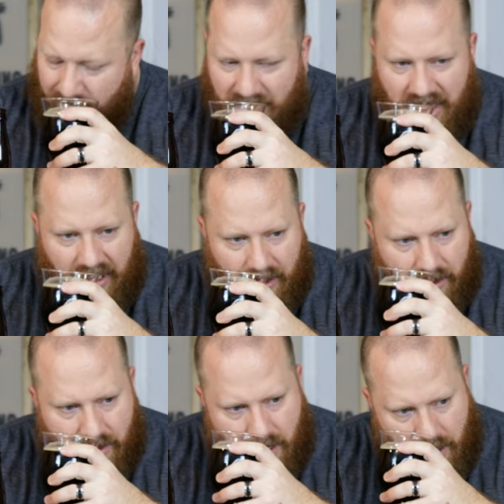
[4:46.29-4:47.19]
I'm
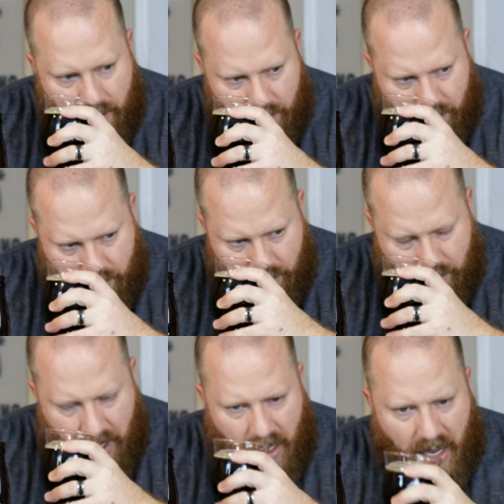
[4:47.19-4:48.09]
getting,
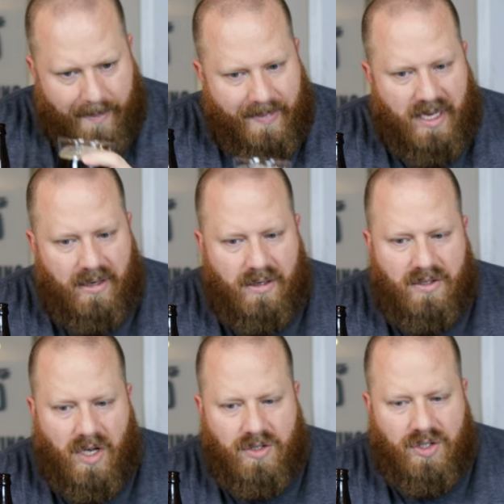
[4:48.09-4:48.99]
I'm getting a
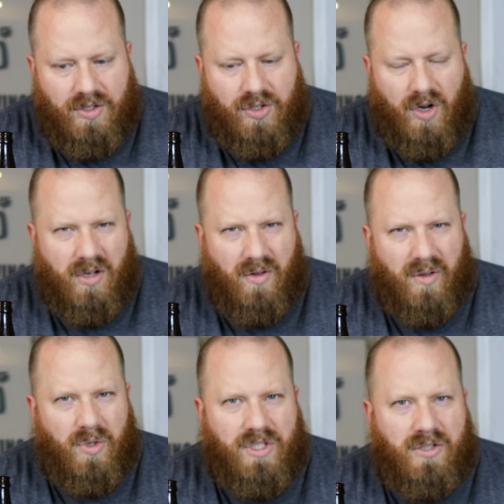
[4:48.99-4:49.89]
touch of
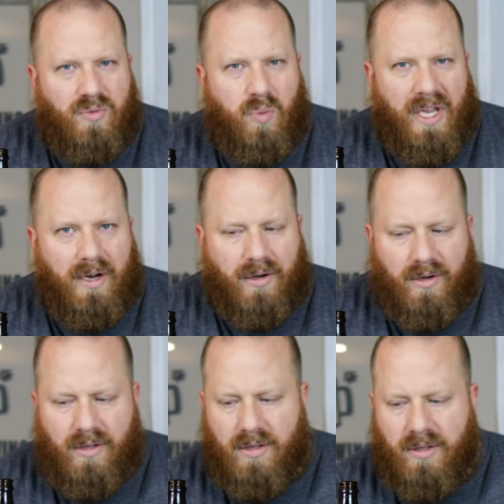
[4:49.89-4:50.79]
chocolate, which is weird.